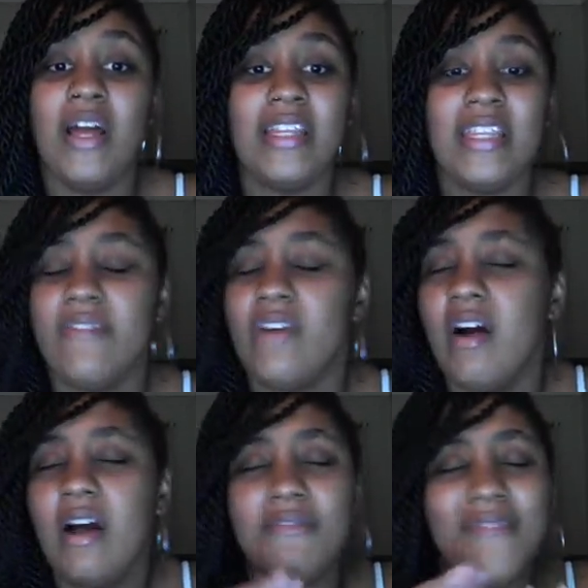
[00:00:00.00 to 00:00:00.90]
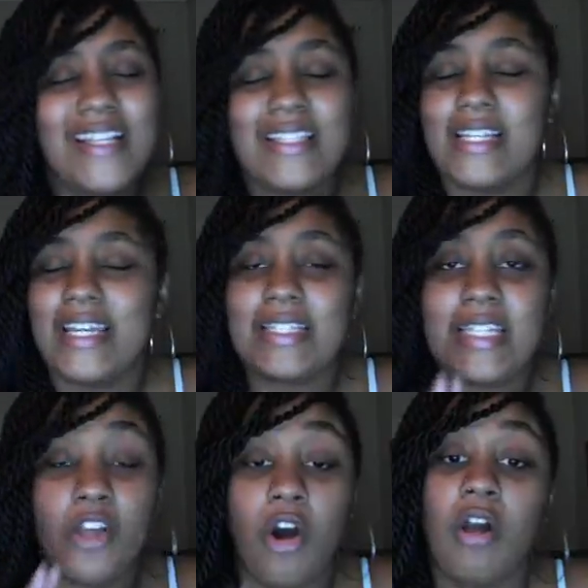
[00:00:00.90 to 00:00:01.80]
never vacillate
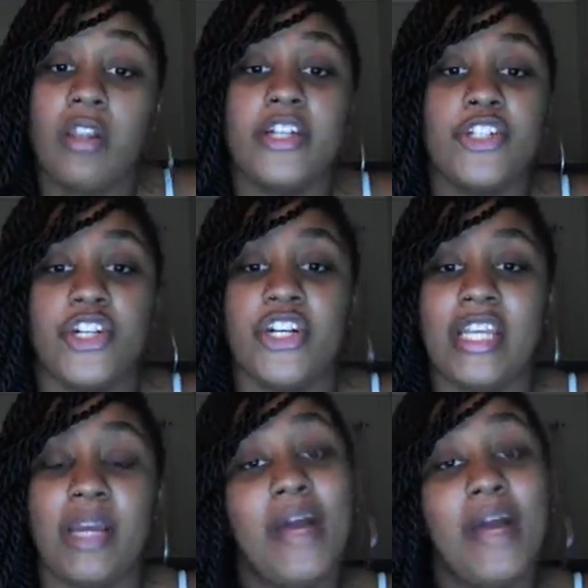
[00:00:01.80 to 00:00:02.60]
in all their churning.